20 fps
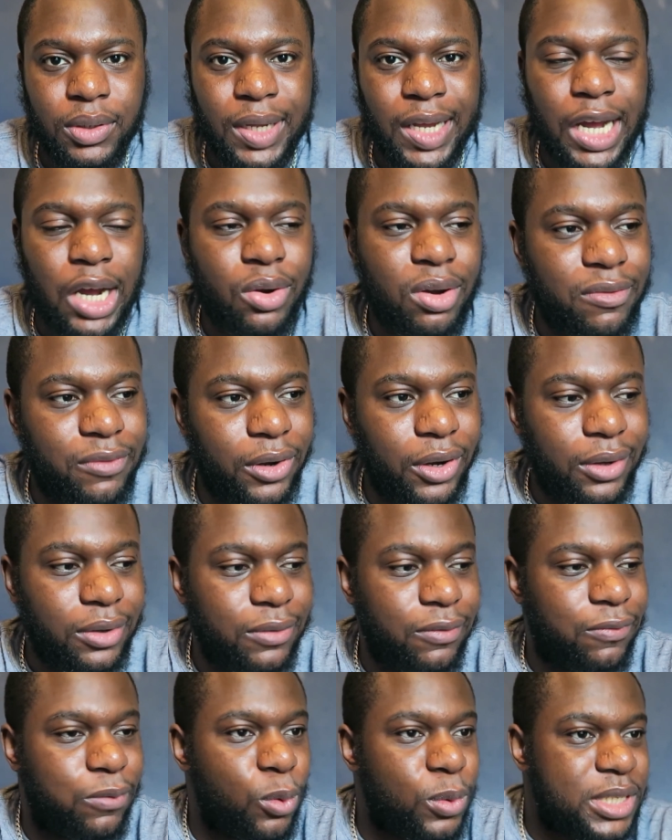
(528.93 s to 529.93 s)
However,
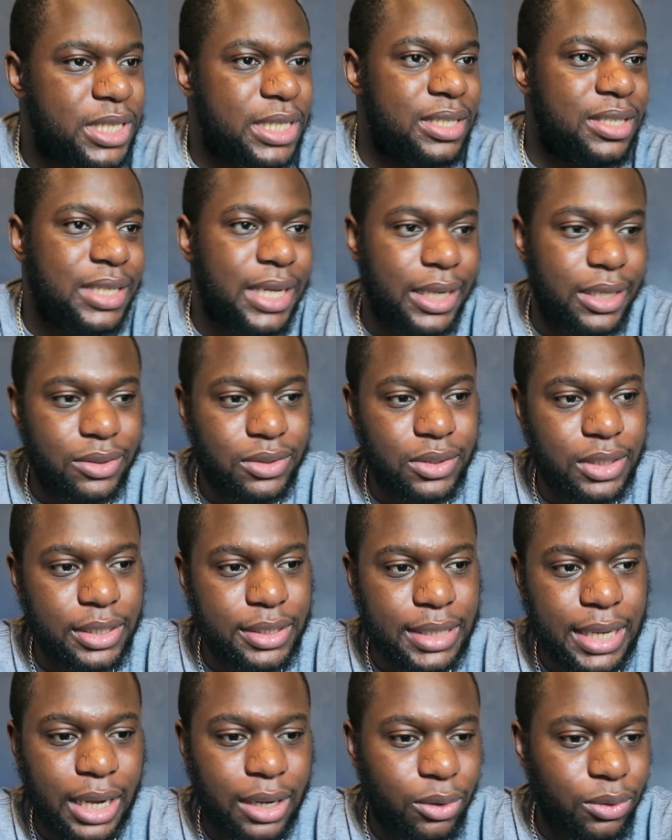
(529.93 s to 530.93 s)
14 years
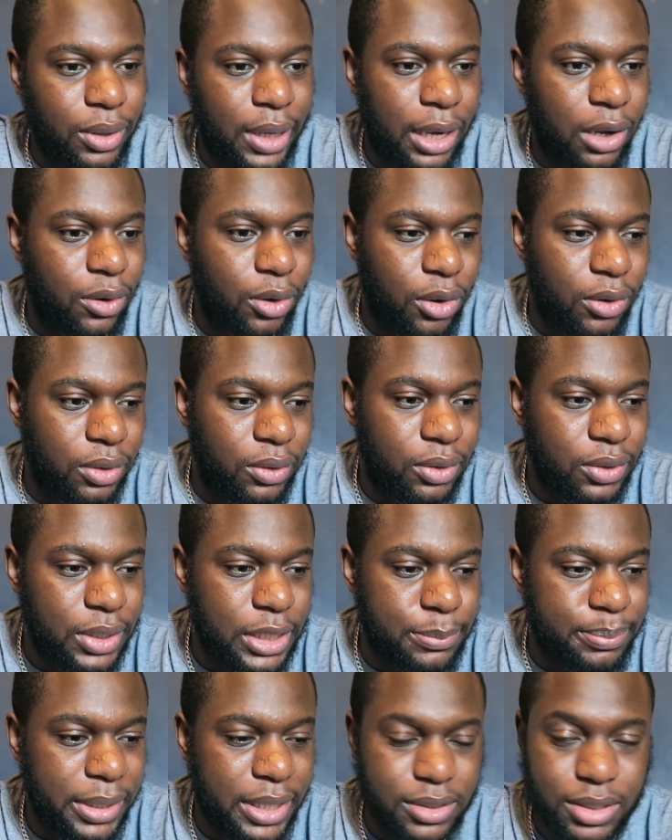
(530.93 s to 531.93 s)
is how long
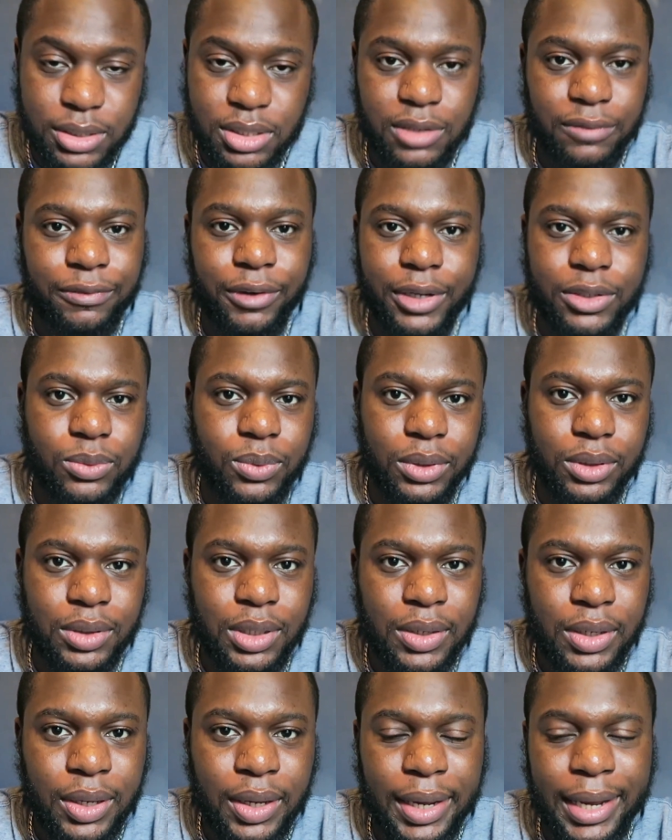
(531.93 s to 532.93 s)
it's been since the first one.
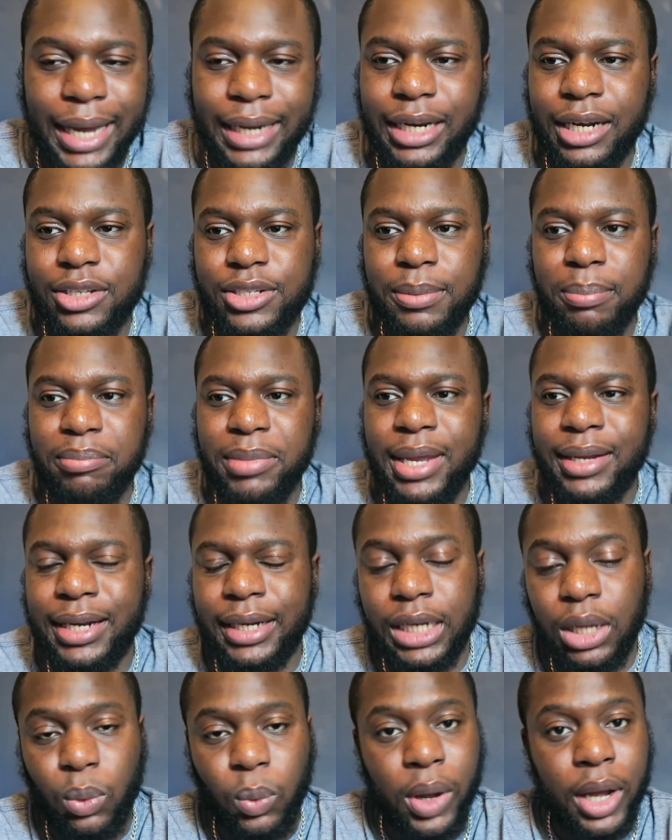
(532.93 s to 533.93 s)
And that doesn't mean
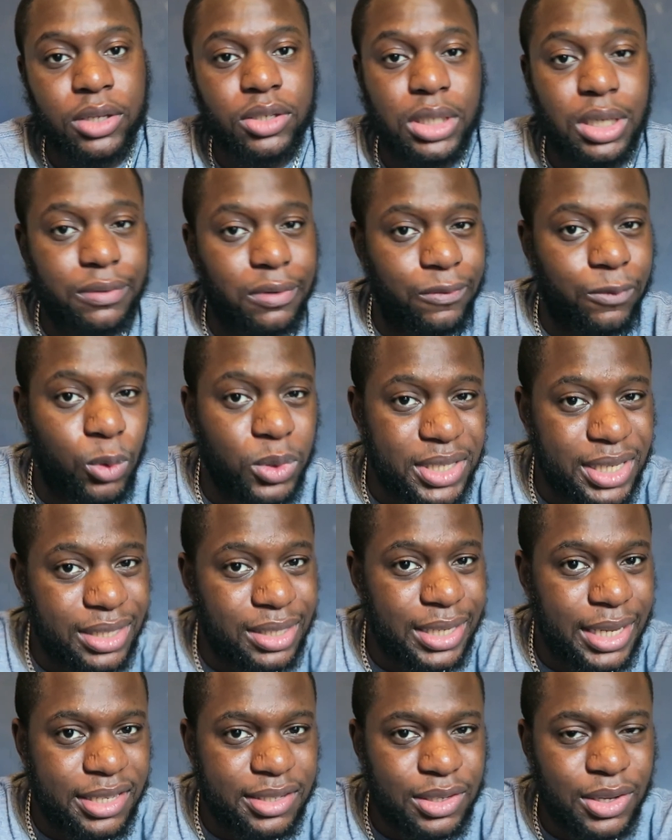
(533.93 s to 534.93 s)
that they worked on it for 14
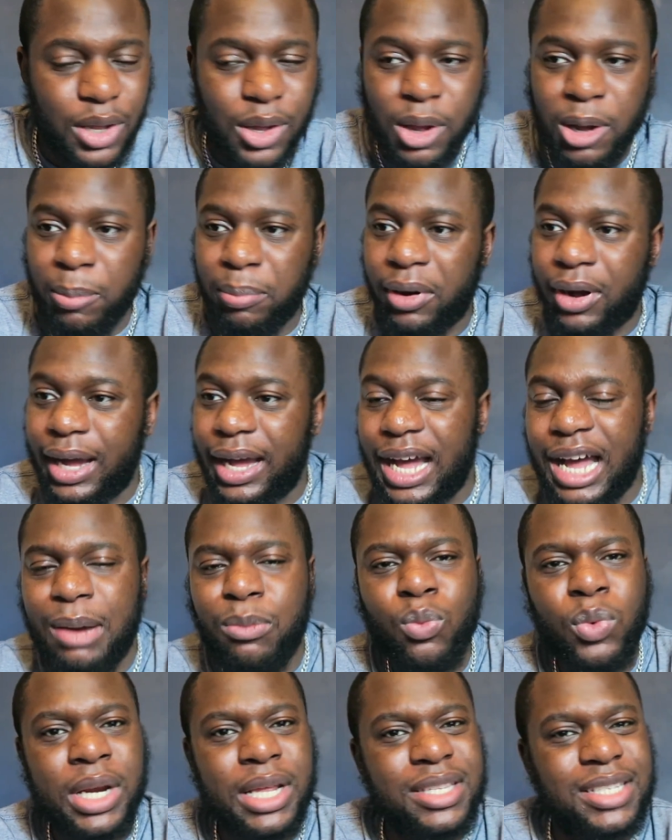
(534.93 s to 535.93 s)
years, but
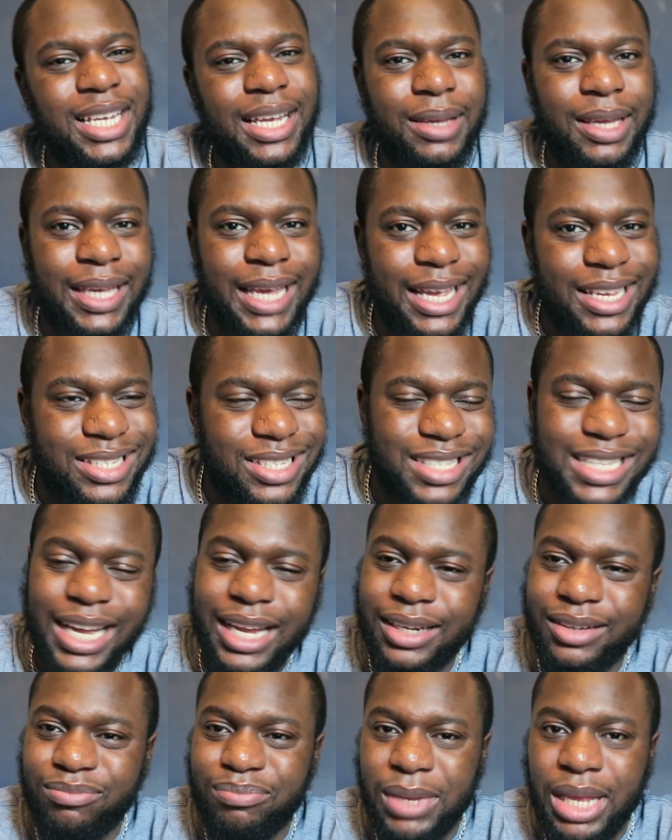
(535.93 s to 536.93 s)
I'm willing to guess
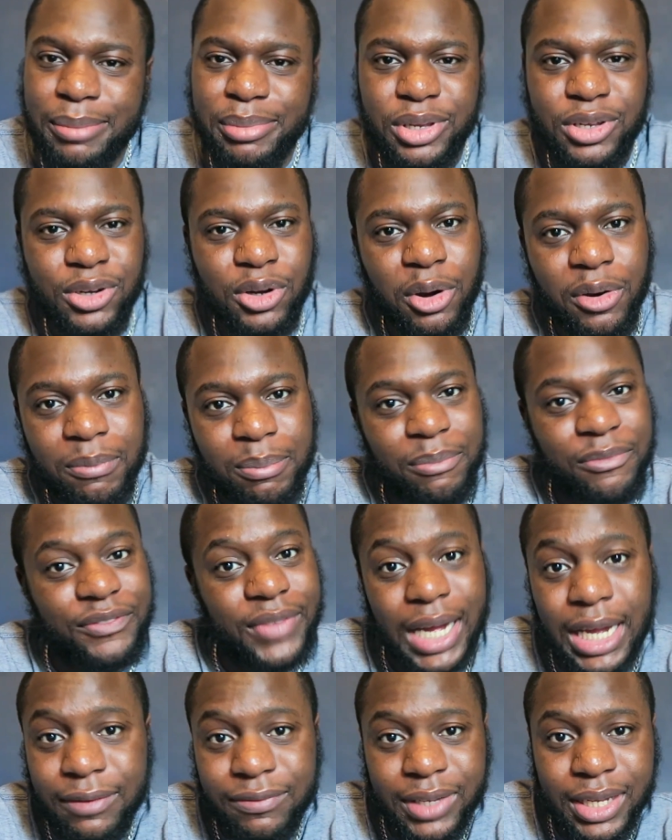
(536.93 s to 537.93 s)
that maybe, you know,
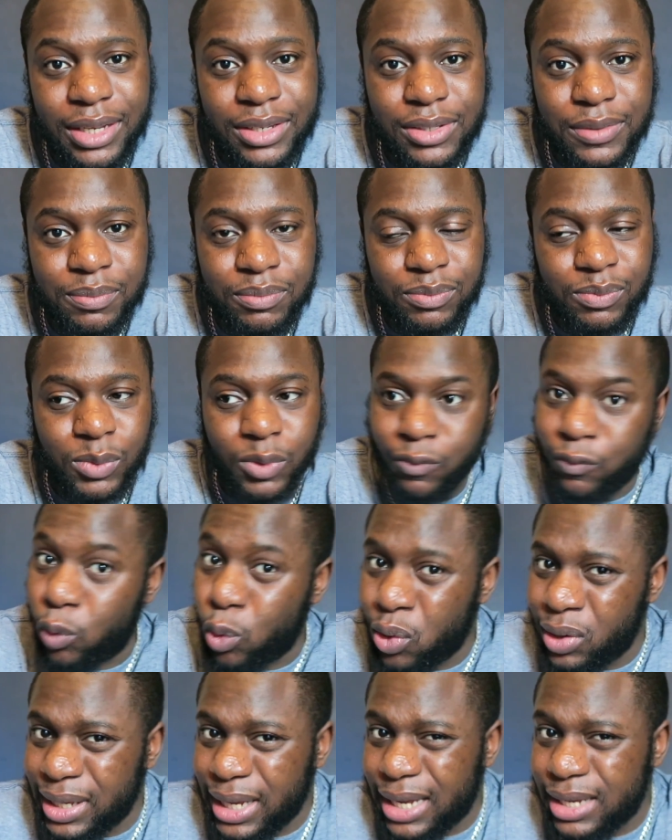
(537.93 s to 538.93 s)
5 years,
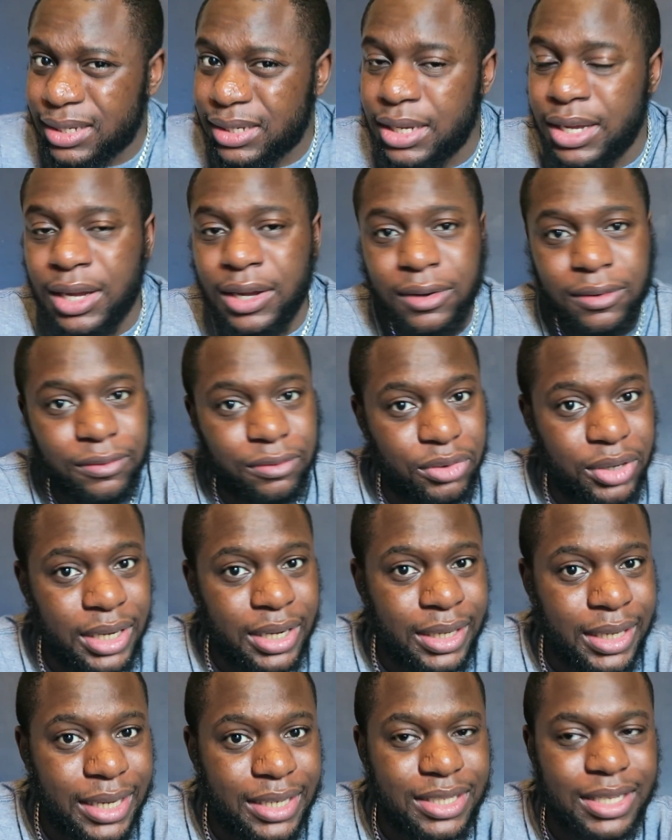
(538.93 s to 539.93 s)
4 years, 3
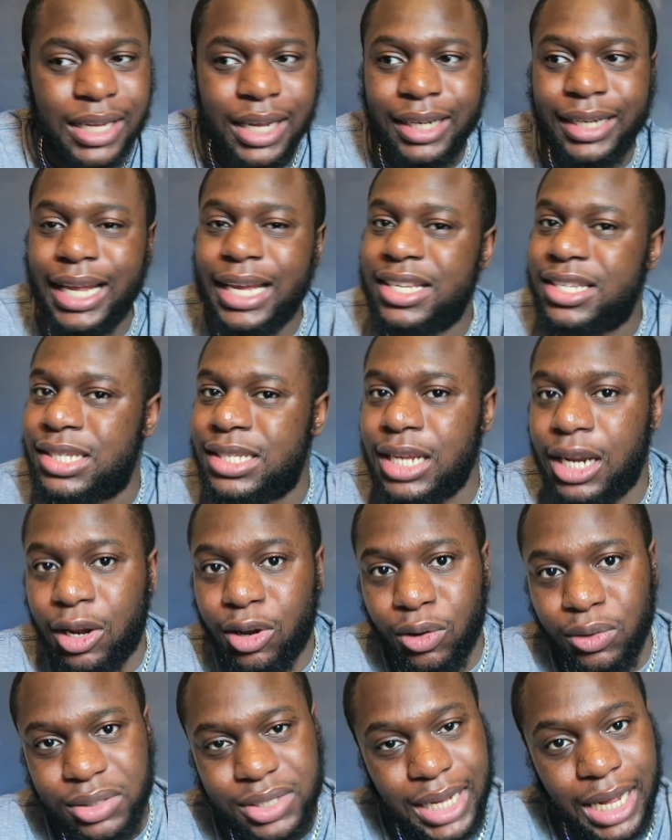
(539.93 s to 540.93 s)
years, that's still a
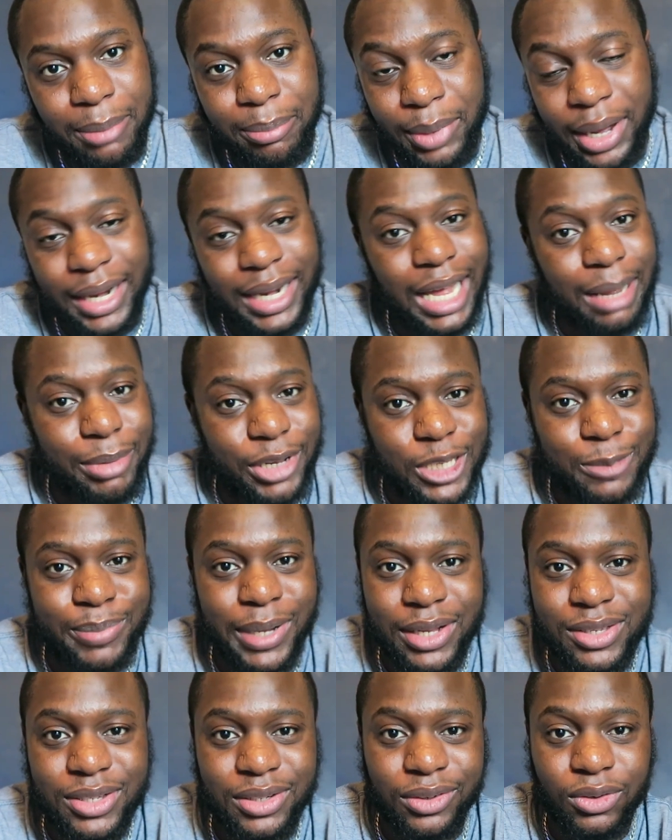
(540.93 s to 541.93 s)
long time. And I'm
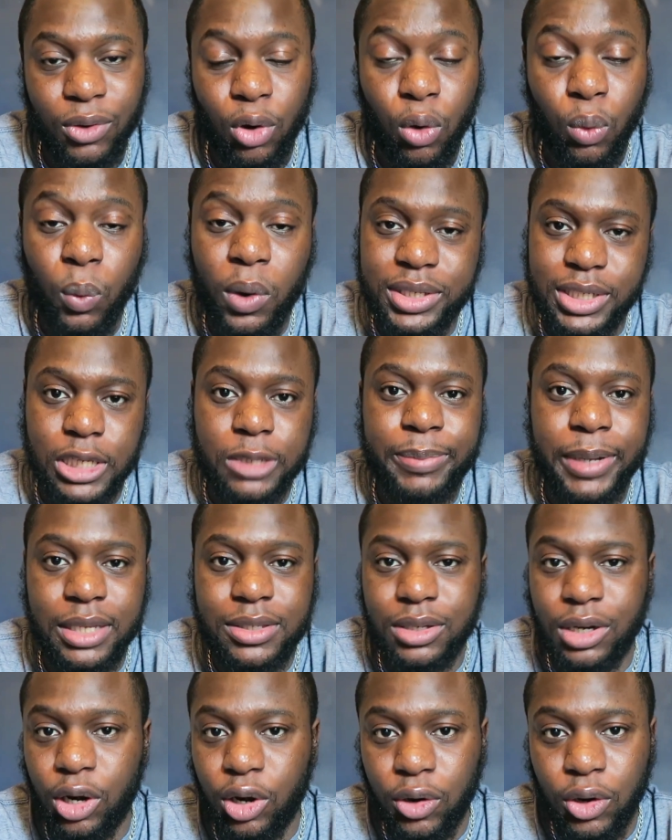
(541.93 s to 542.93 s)
expecting, or was
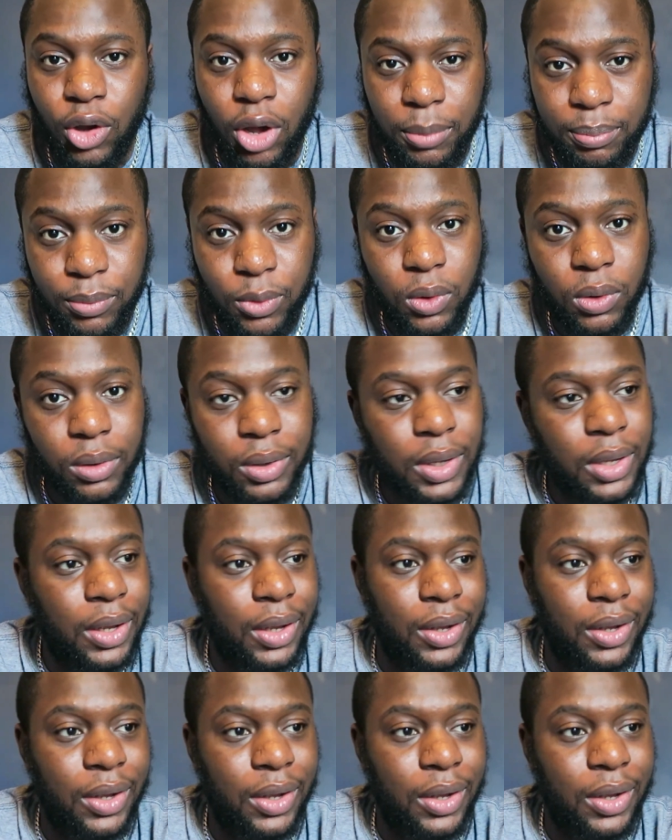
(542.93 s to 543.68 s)
expecting, a lot more.